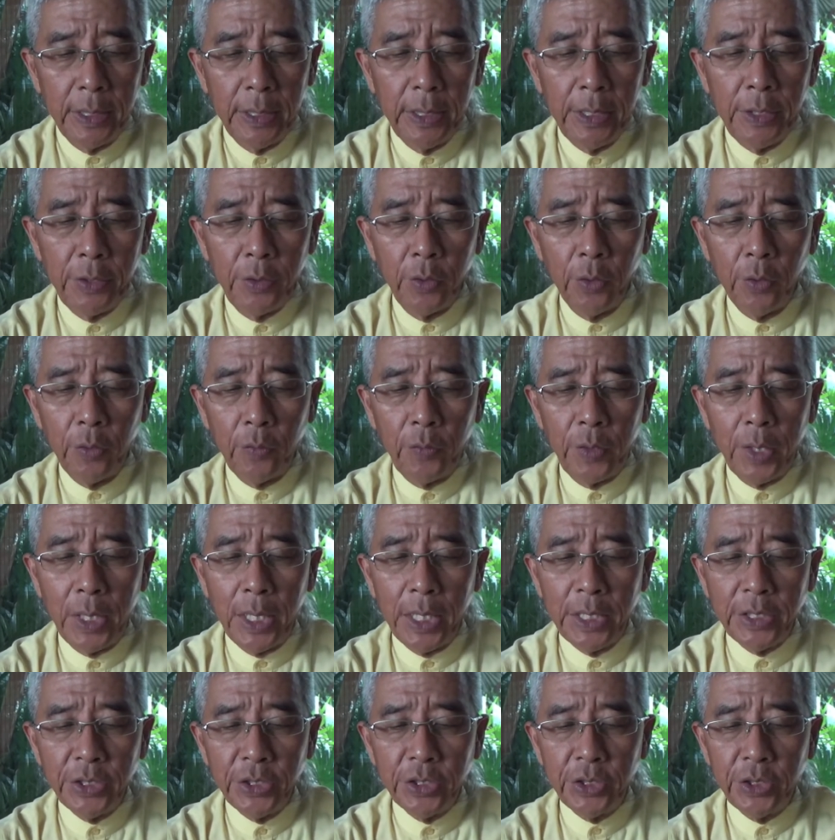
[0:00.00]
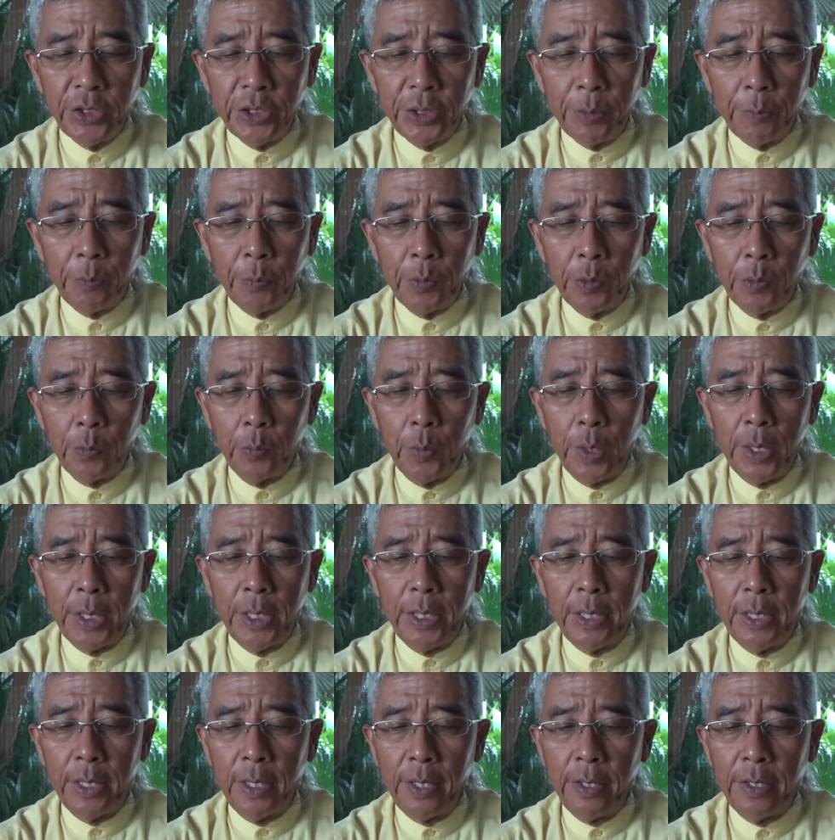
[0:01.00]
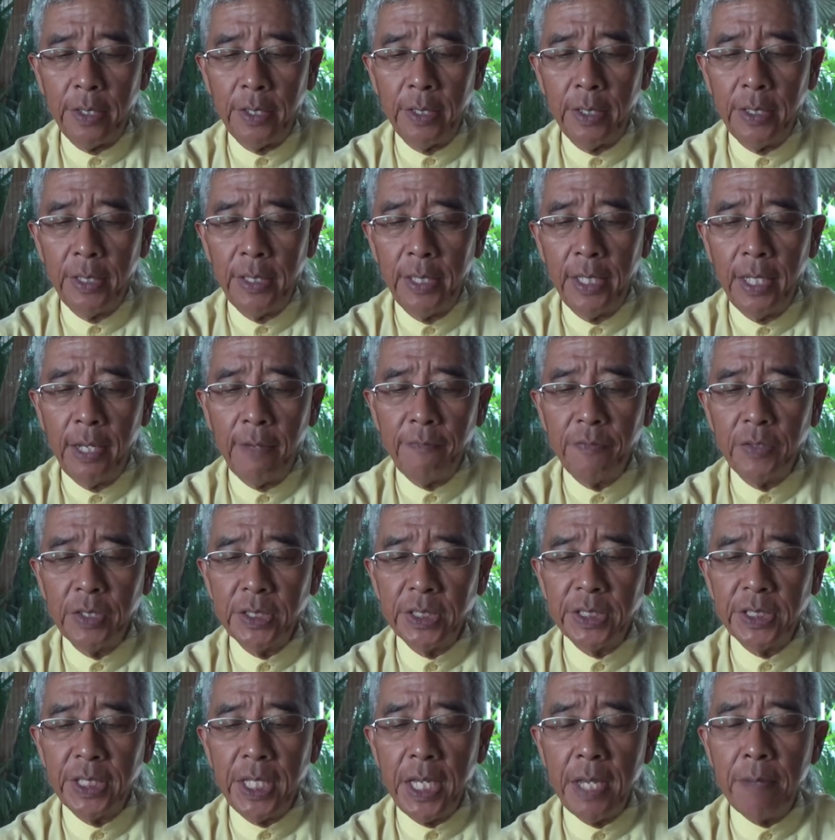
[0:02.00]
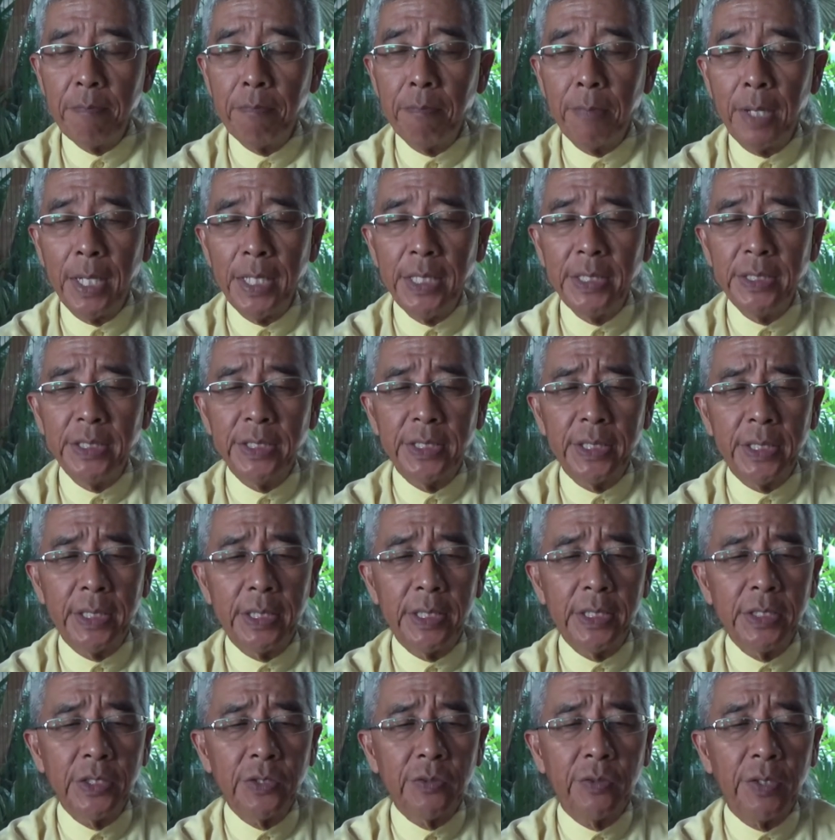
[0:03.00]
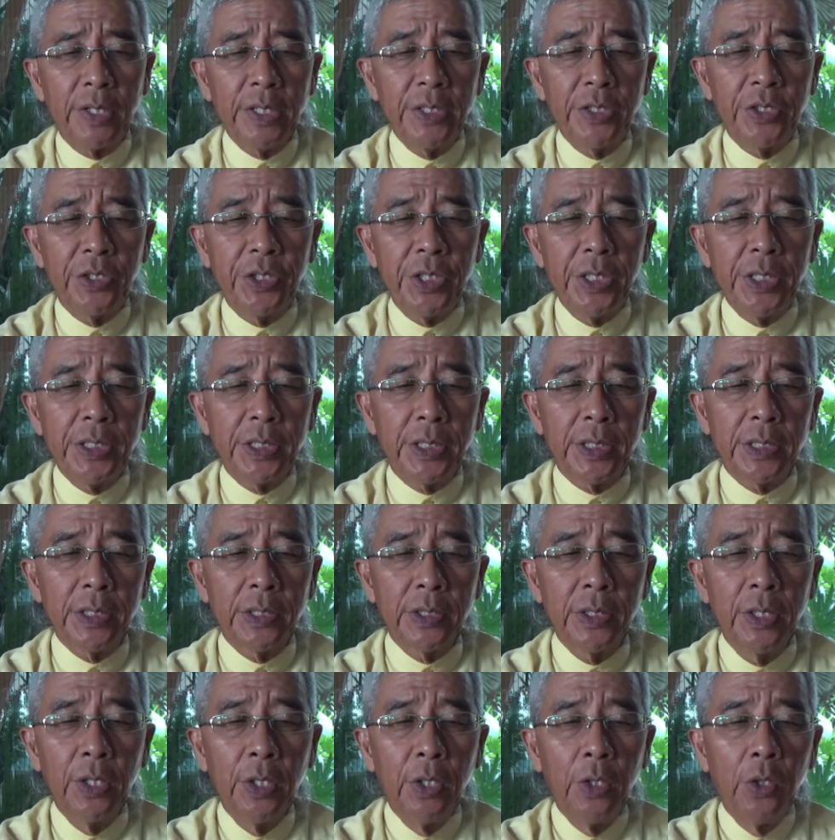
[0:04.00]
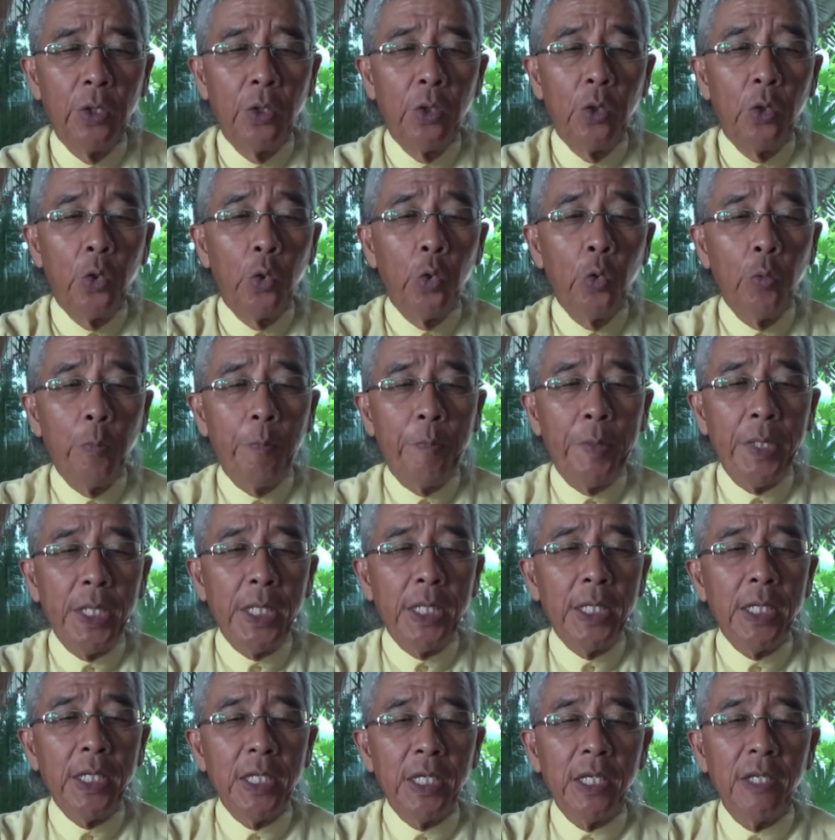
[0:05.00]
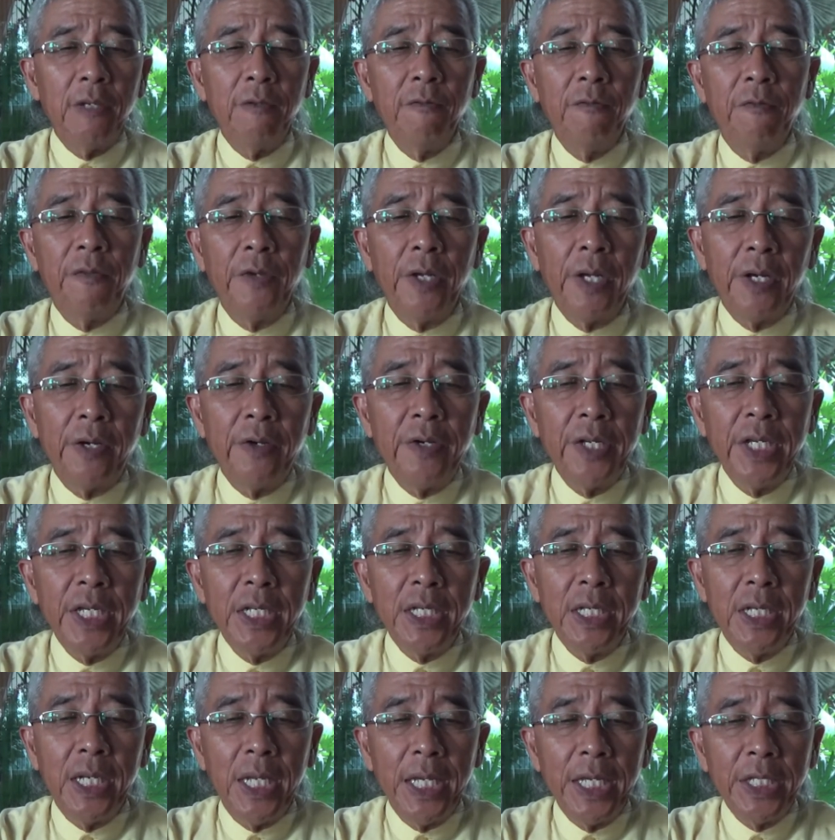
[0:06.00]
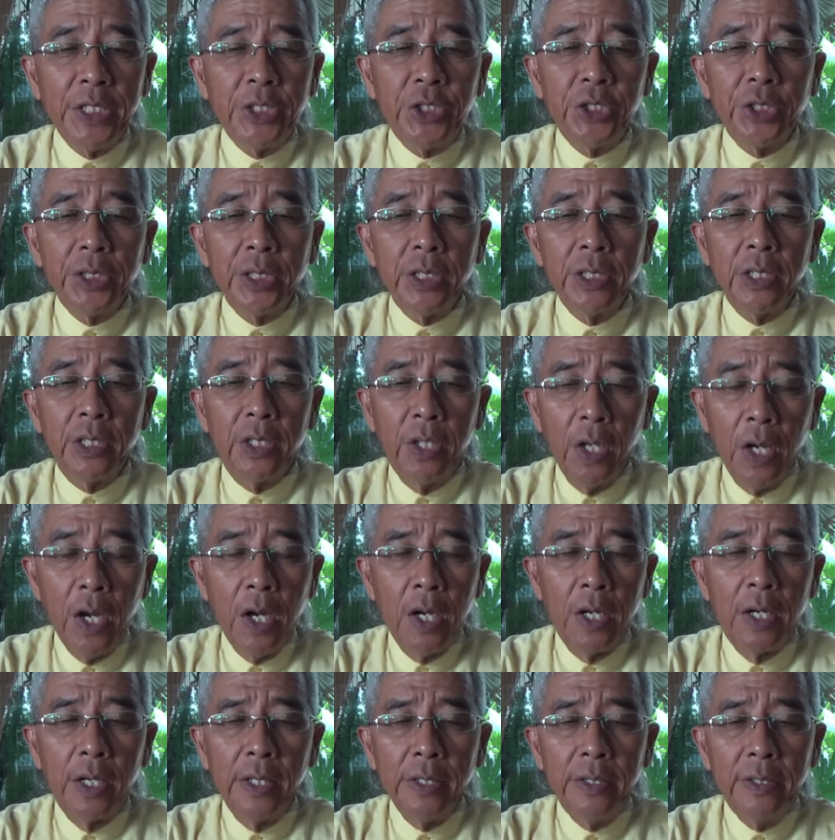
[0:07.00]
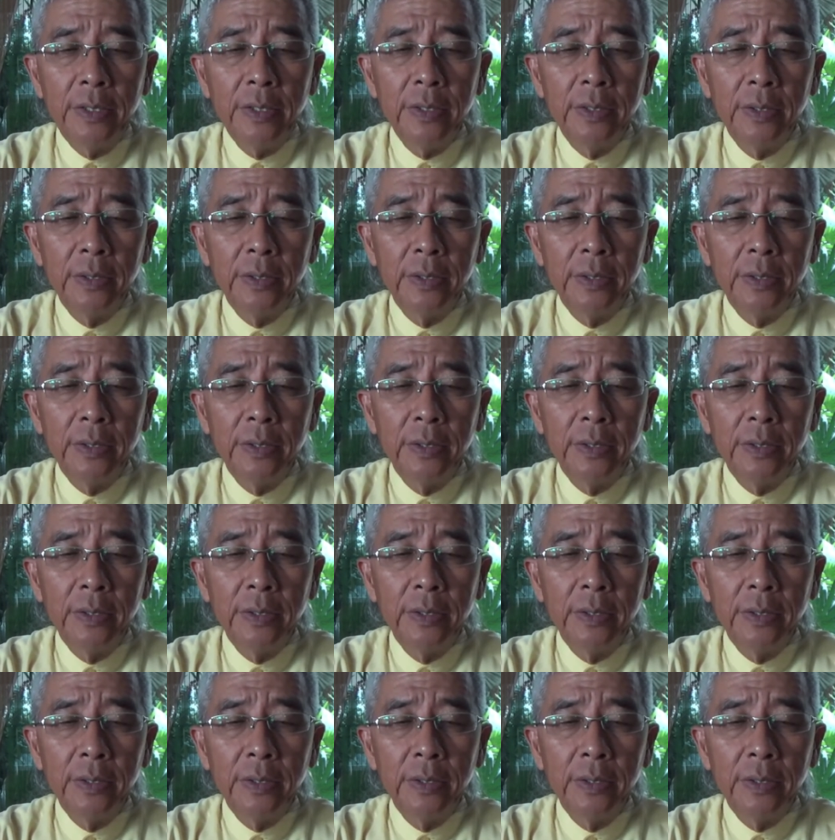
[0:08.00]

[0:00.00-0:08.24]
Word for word: In your relationship with one another, have the same mindset as Christ Jesus who being in very nature God,